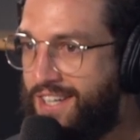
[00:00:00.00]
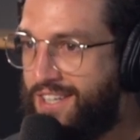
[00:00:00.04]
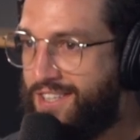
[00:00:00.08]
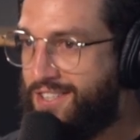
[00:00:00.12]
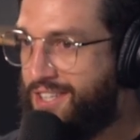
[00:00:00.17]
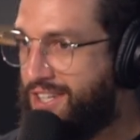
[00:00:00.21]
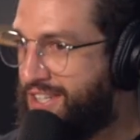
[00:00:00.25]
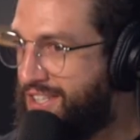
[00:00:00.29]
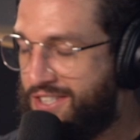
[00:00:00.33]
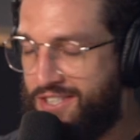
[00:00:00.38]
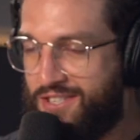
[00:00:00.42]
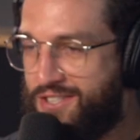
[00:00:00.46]

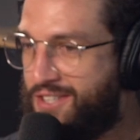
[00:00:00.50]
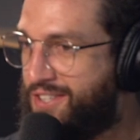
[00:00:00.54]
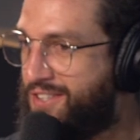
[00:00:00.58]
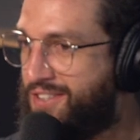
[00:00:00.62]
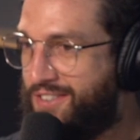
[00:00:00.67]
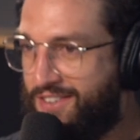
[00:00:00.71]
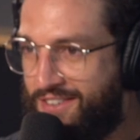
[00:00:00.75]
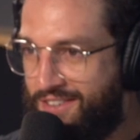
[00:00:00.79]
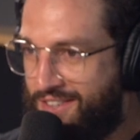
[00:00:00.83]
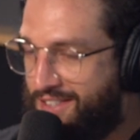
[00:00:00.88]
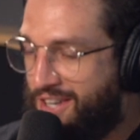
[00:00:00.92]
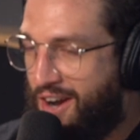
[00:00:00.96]
So you just
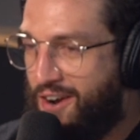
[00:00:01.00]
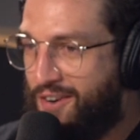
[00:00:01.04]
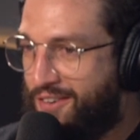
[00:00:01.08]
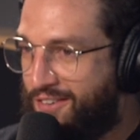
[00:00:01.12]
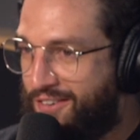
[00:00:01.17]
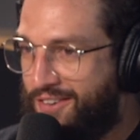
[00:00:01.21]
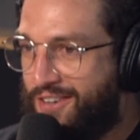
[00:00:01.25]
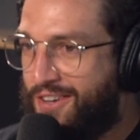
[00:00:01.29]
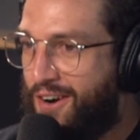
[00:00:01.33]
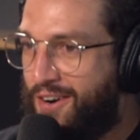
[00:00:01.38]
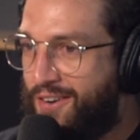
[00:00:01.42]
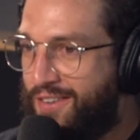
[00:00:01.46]

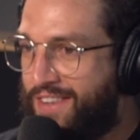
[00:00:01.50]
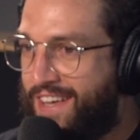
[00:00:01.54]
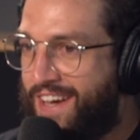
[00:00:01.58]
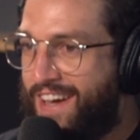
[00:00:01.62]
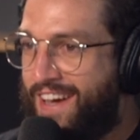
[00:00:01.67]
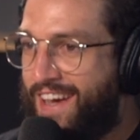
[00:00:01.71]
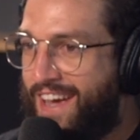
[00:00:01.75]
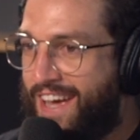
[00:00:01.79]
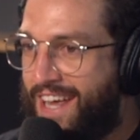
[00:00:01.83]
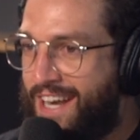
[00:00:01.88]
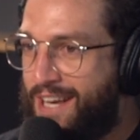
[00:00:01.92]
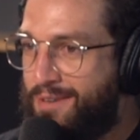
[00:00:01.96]
don't go
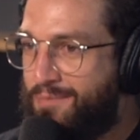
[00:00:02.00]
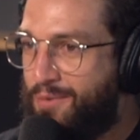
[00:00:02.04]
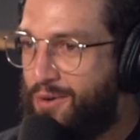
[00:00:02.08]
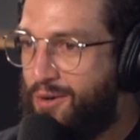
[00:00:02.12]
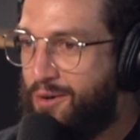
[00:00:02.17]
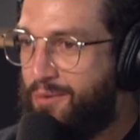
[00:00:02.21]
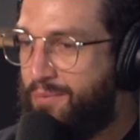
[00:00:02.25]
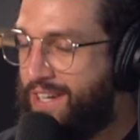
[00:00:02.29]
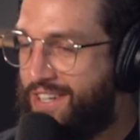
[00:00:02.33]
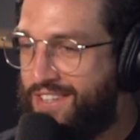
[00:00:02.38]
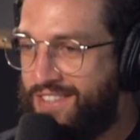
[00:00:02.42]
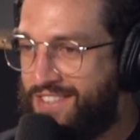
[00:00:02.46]
there
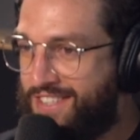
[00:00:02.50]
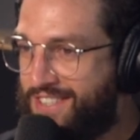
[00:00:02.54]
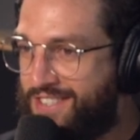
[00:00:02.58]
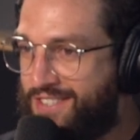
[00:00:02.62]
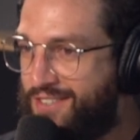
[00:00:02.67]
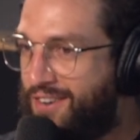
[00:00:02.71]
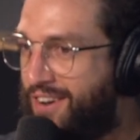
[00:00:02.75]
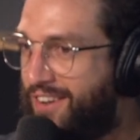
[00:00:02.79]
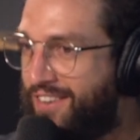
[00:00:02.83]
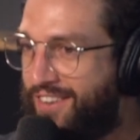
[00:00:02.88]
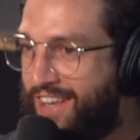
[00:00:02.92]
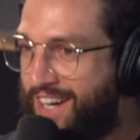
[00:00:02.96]
anymore because it's
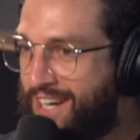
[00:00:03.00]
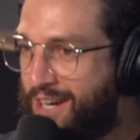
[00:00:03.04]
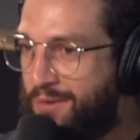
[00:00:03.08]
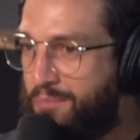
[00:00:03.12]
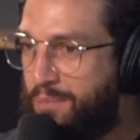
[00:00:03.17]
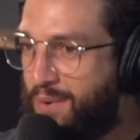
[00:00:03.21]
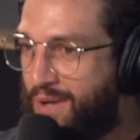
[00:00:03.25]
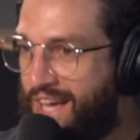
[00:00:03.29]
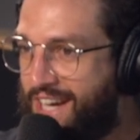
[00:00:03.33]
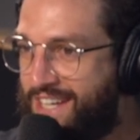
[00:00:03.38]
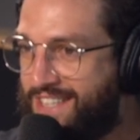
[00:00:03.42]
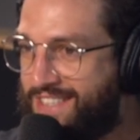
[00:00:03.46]
not like a
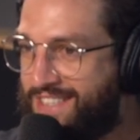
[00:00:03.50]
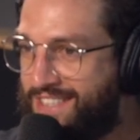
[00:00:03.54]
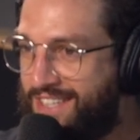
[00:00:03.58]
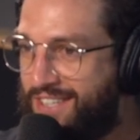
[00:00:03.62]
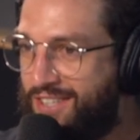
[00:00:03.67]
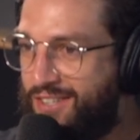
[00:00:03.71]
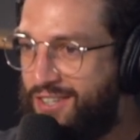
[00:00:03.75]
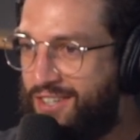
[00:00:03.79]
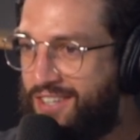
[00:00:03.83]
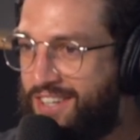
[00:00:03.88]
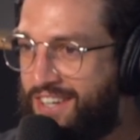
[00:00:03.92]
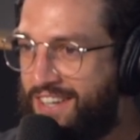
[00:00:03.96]
place
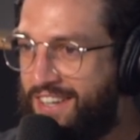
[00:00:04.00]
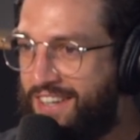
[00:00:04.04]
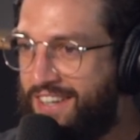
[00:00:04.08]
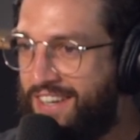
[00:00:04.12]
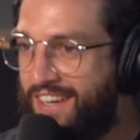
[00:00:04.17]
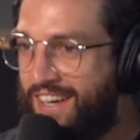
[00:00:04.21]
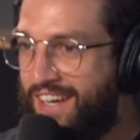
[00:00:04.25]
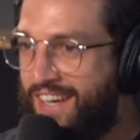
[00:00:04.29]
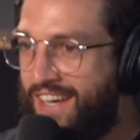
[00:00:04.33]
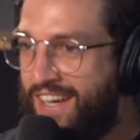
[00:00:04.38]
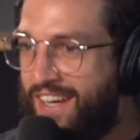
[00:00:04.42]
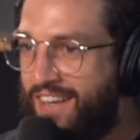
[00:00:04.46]
that you can
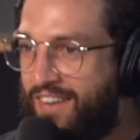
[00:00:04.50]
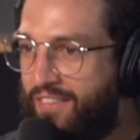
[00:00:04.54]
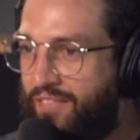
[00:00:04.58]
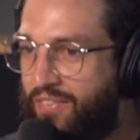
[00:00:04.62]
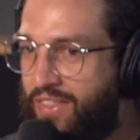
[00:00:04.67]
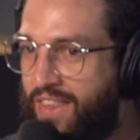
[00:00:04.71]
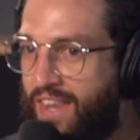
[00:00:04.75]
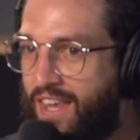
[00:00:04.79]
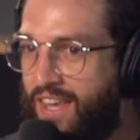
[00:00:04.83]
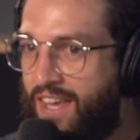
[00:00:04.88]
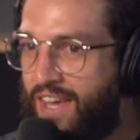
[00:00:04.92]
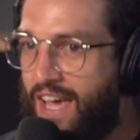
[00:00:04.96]

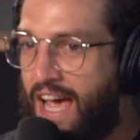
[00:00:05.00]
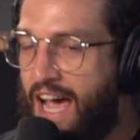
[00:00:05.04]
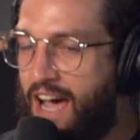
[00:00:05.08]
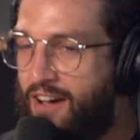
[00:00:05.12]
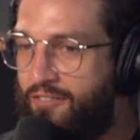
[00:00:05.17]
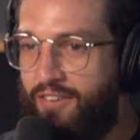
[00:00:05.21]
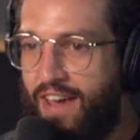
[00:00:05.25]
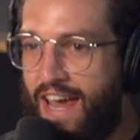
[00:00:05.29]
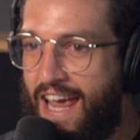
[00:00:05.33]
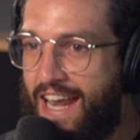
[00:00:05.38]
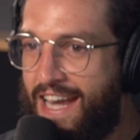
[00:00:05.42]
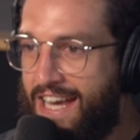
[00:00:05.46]

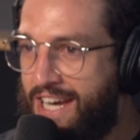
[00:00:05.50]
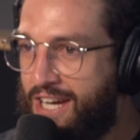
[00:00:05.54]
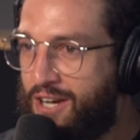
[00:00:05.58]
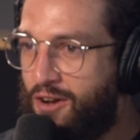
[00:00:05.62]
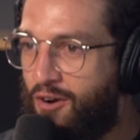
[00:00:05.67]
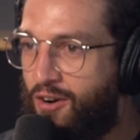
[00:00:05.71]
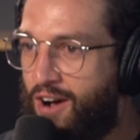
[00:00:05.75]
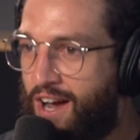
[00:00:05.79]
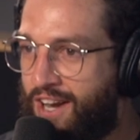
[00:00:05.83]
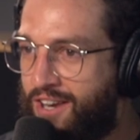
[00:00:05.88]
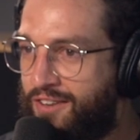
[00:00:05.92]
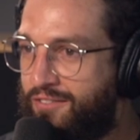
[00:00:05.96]
have any
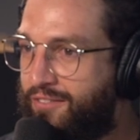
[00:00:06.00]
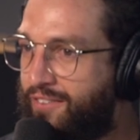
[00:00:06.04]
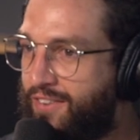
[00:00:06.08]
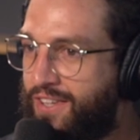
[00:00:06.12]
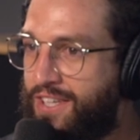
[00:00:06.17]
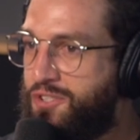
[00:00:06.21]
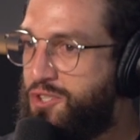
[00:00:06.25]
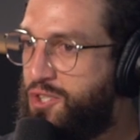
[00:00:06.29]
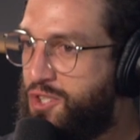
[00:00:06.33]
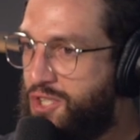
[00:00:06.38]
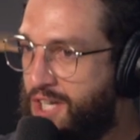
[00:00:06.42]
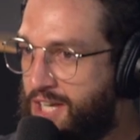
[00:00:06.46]
kind of
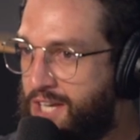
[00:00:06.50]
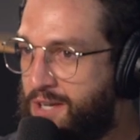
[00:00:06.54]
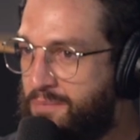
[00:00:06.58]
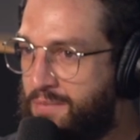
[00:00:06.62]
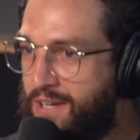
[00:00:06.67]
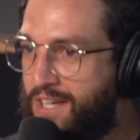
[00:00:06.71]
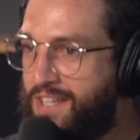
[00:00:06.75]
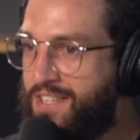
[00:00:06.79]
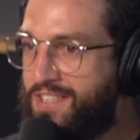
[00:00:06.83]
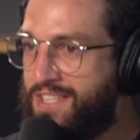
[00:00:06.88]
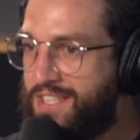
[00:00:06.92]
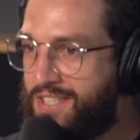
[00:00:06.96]

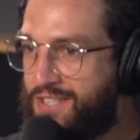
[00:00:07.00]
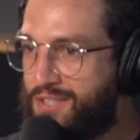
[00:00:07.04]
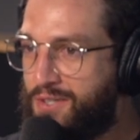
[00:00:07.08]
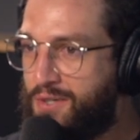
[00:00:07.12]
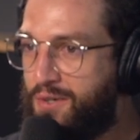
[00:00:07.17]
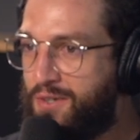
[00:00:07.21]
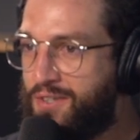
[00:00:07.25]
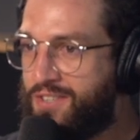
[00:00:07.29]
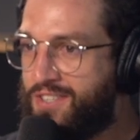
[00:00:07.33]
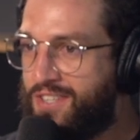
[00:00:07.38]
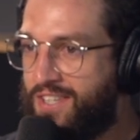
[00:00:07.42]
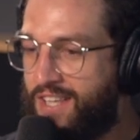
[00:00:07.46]
legitimate
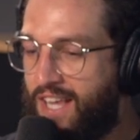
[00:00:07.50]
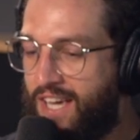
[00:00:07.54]
discourse.